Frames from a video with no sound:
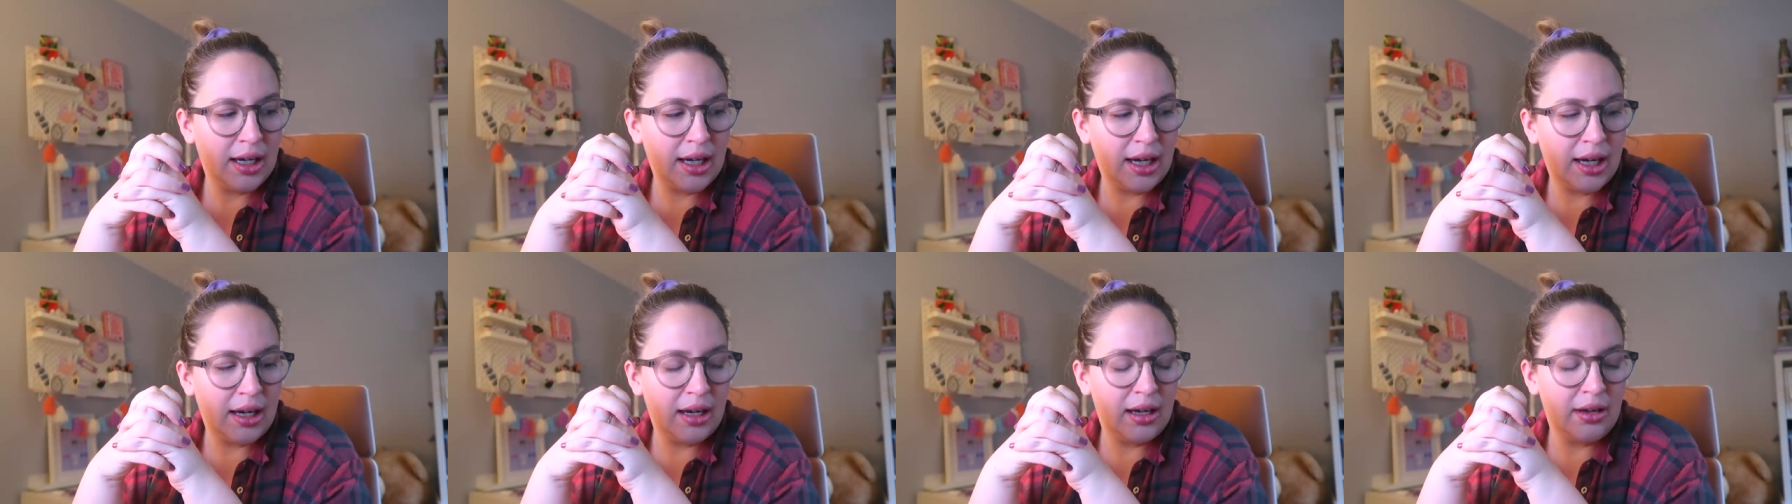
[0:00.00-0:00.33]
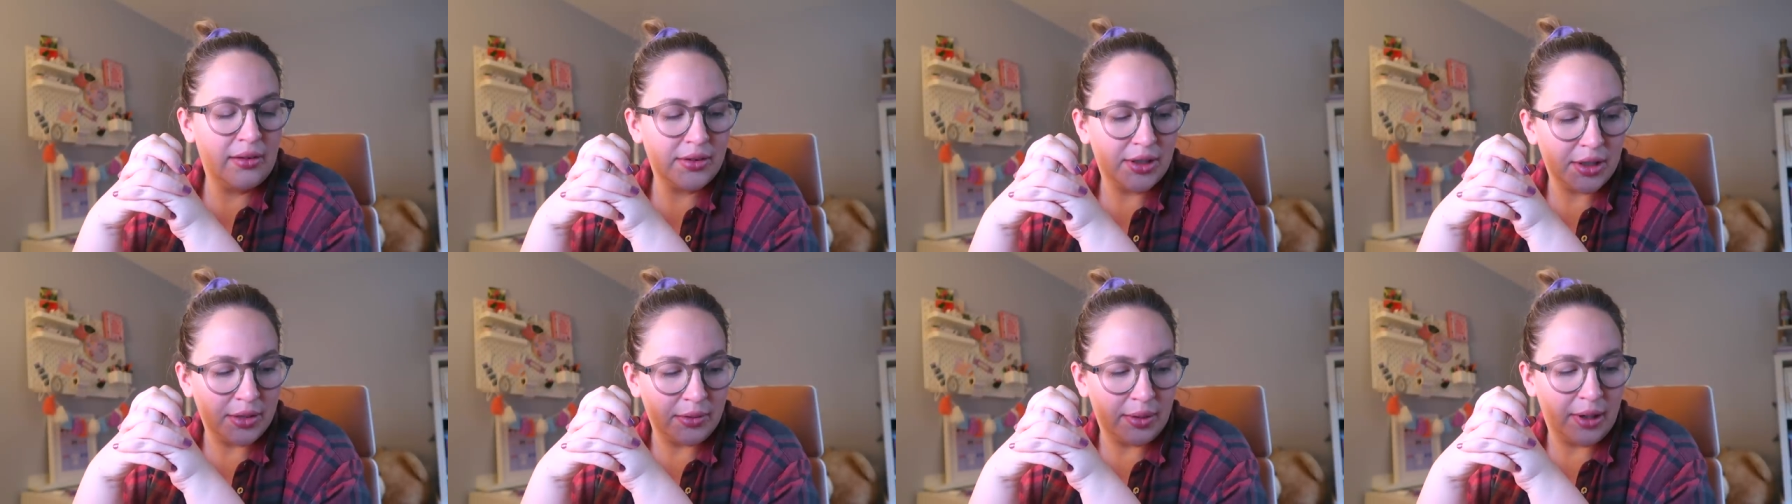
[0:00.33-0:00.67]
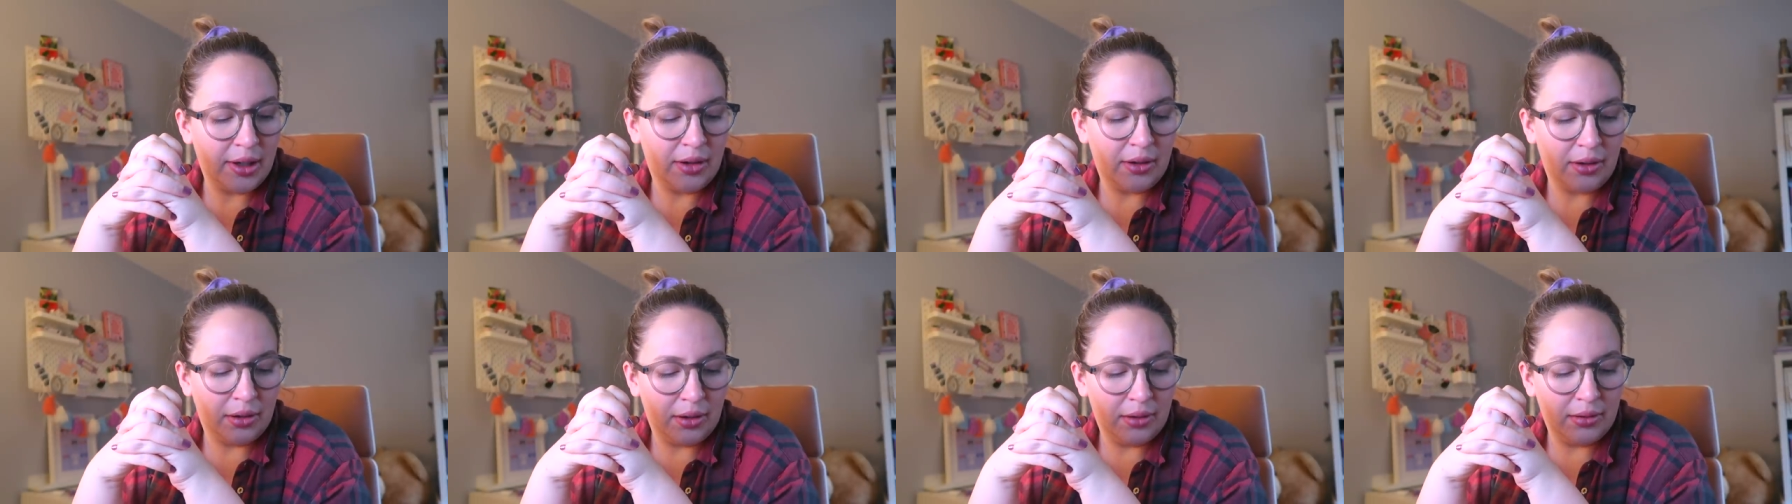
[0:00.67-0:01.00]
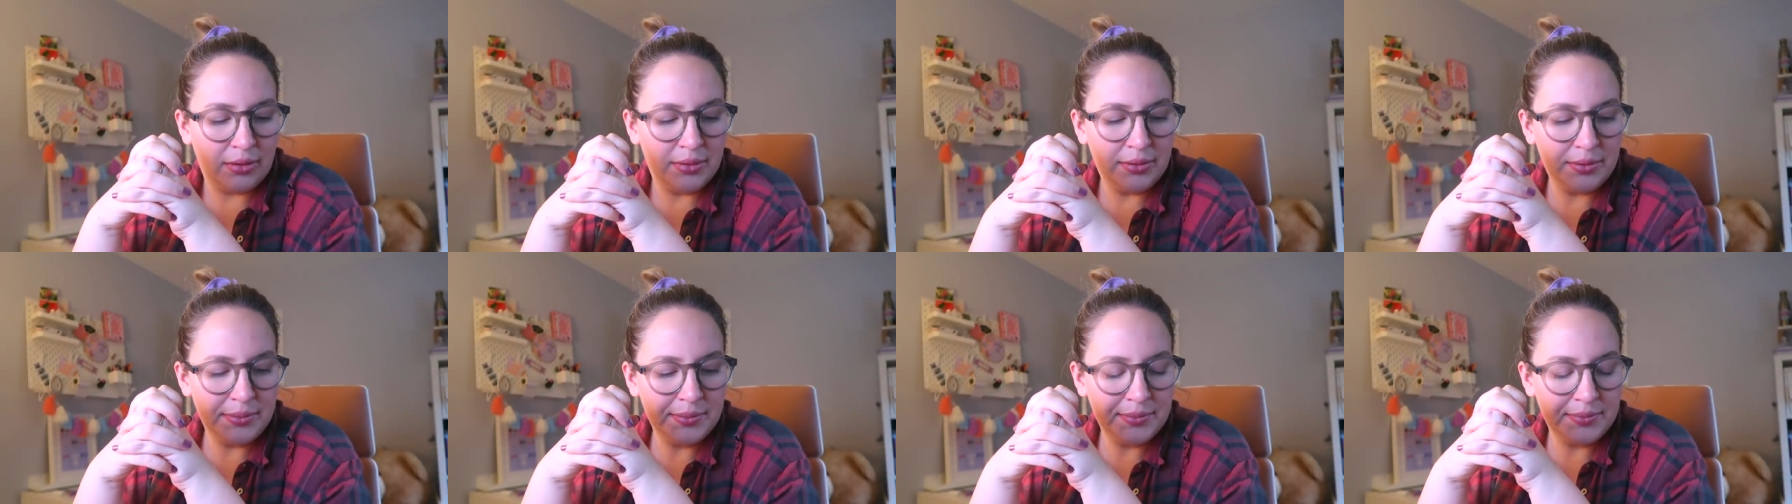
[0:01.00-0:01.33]
can't do it
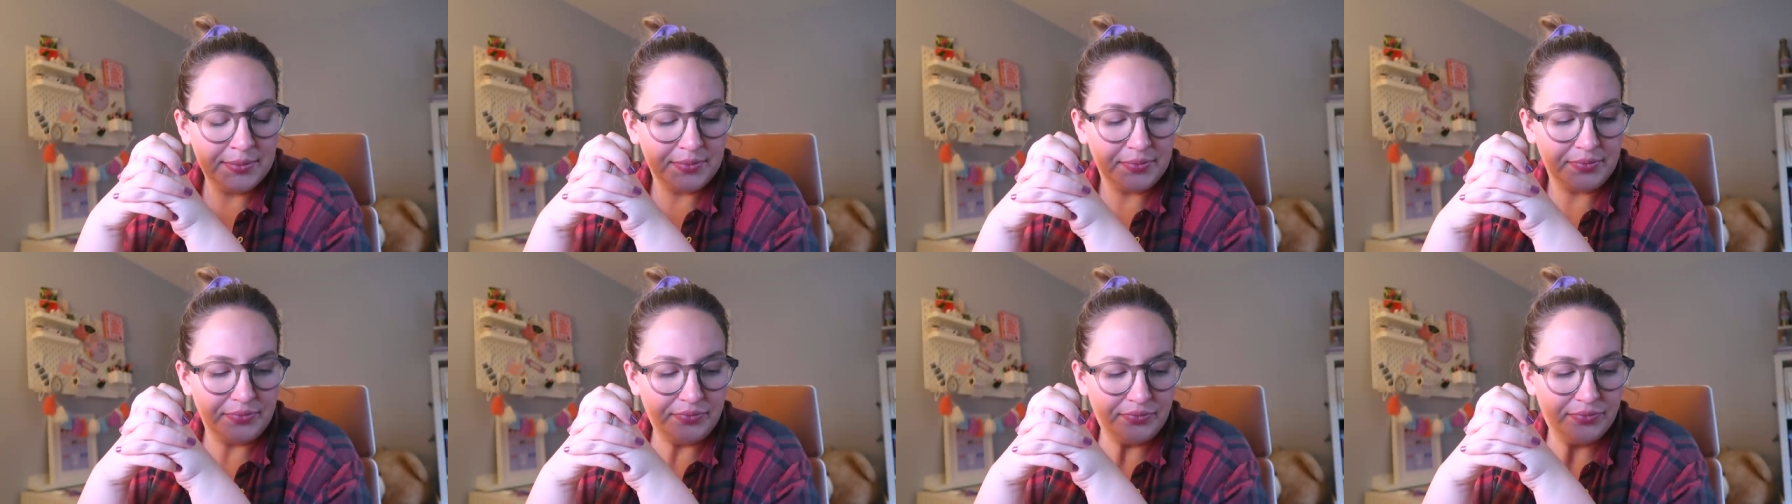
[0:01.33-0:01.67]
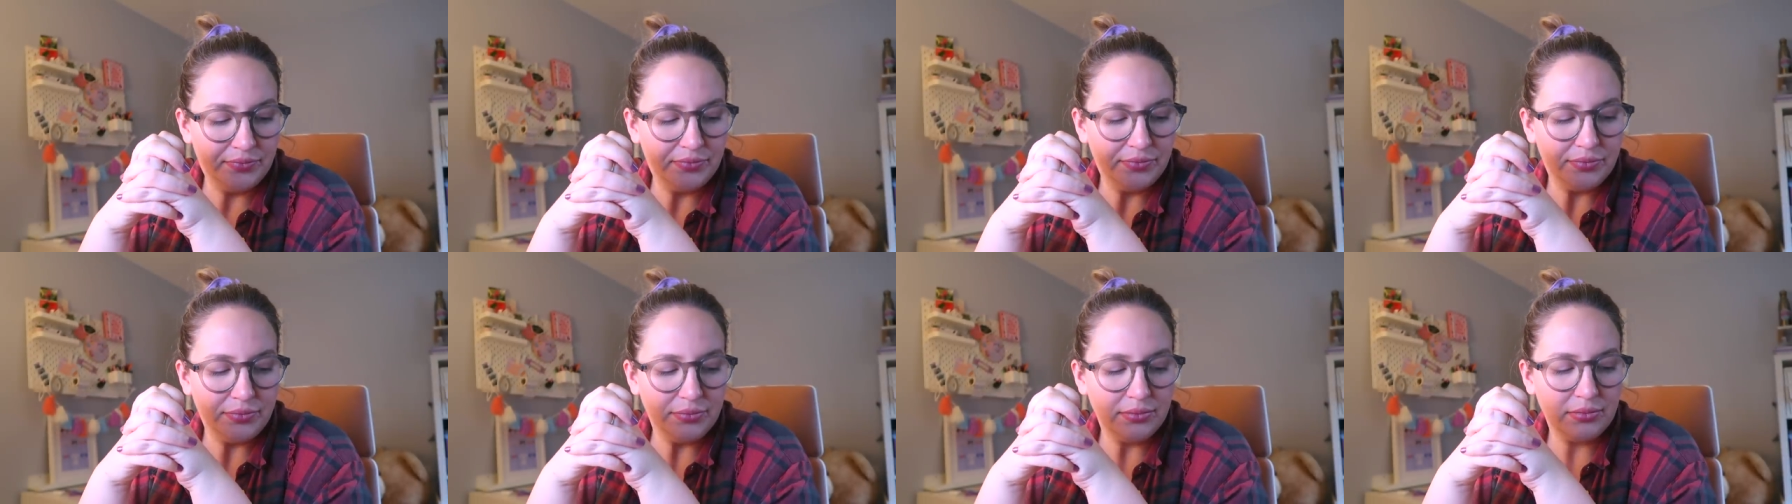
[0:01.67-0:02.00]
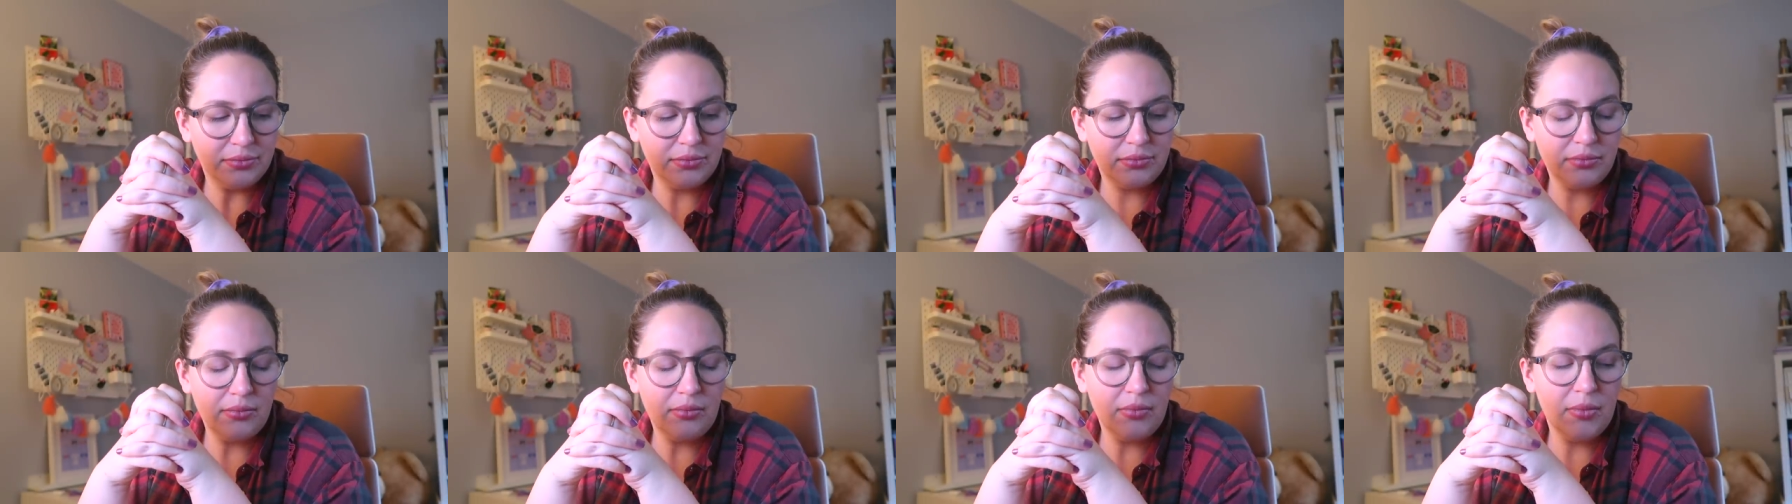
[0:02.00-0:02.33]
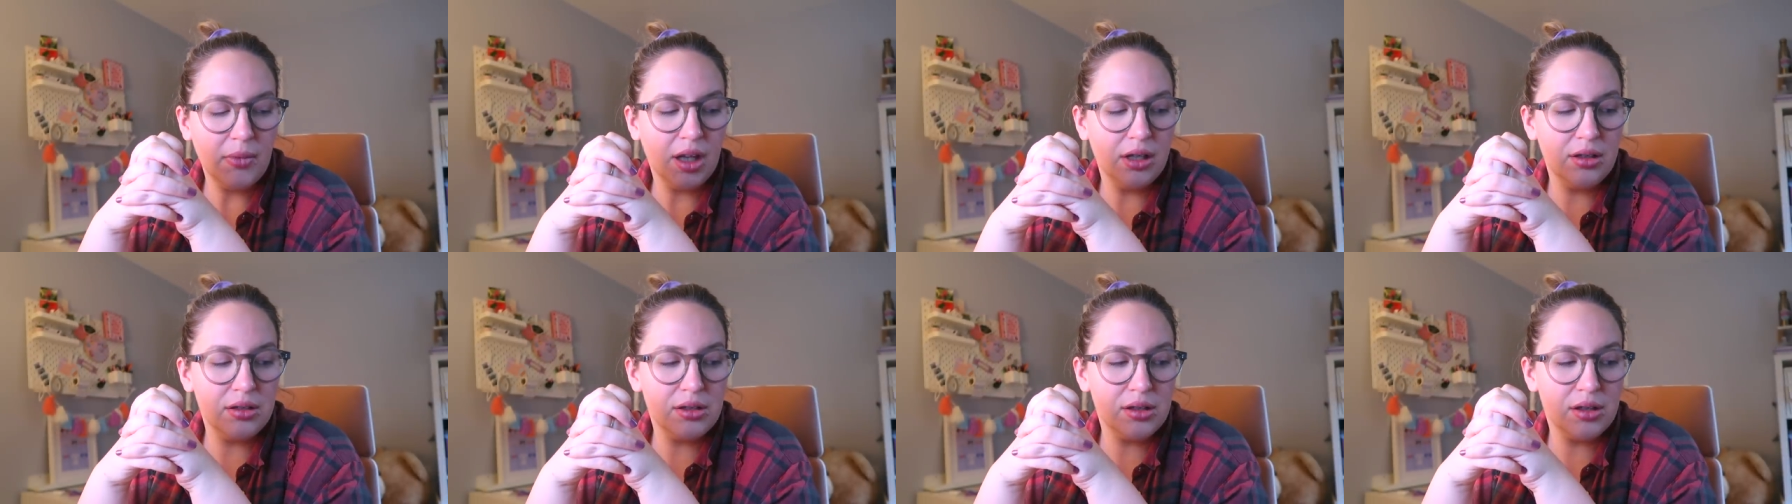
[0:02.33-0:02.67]
all.
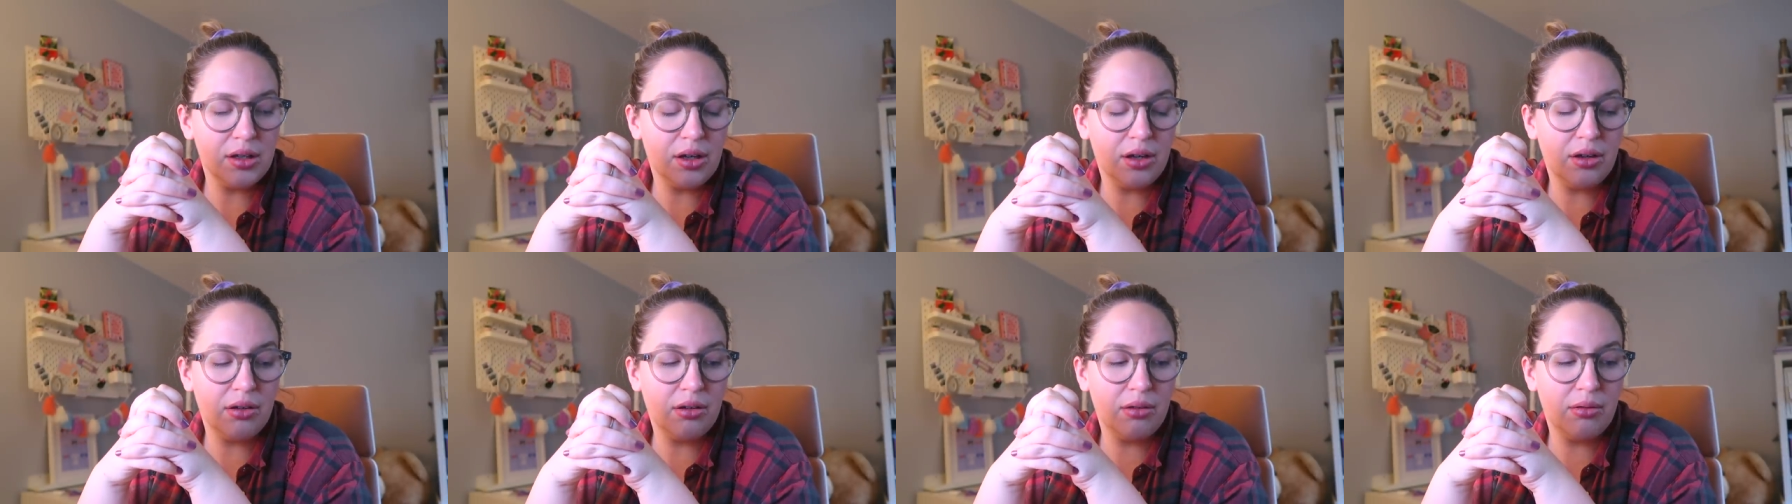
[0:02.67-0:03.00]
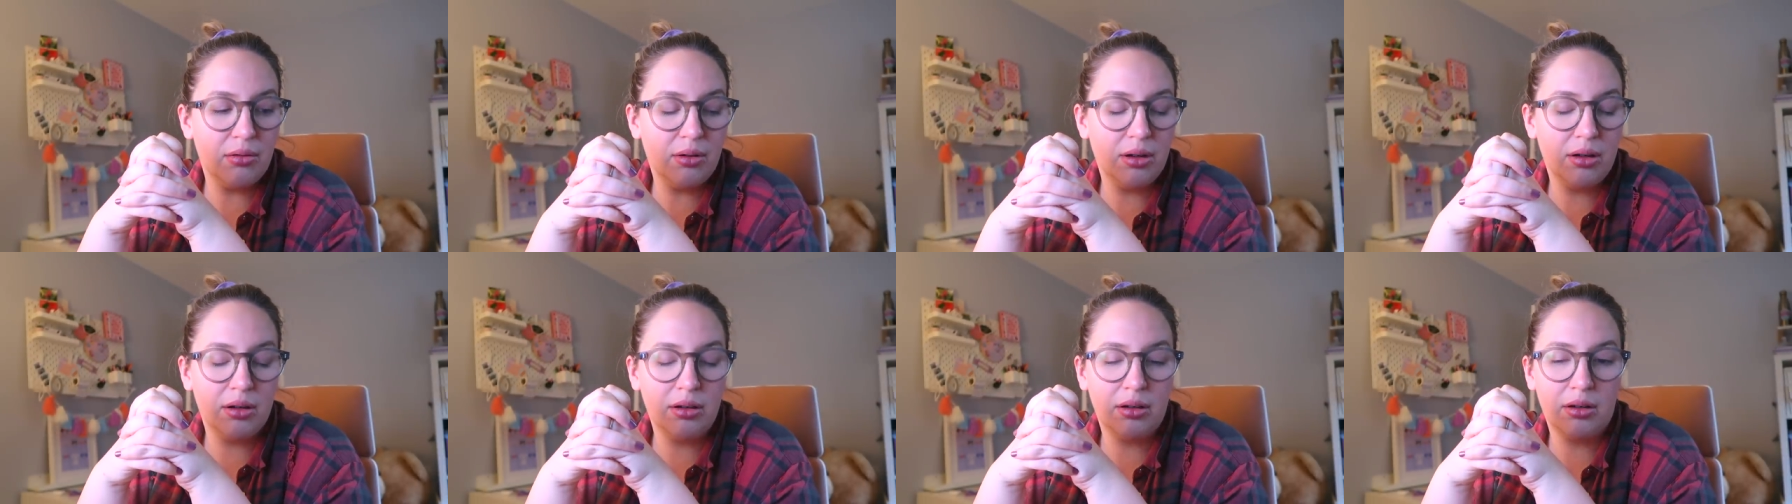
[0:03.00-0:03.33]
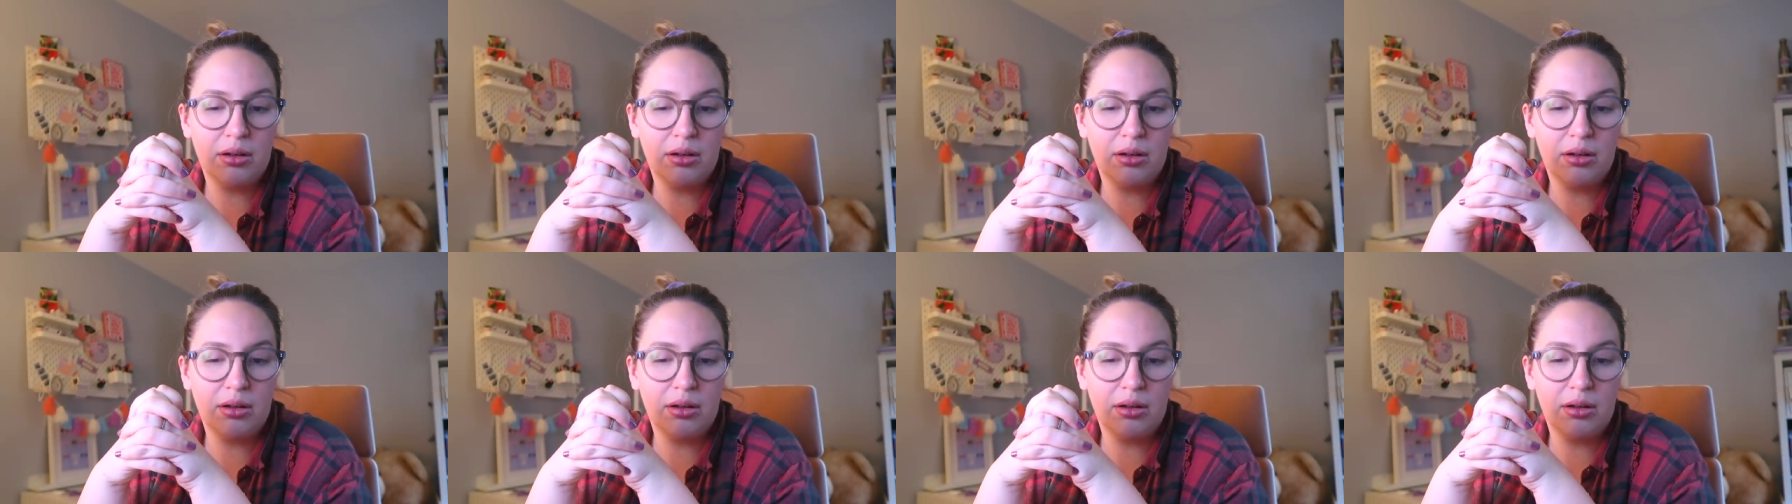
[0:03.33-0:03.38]
So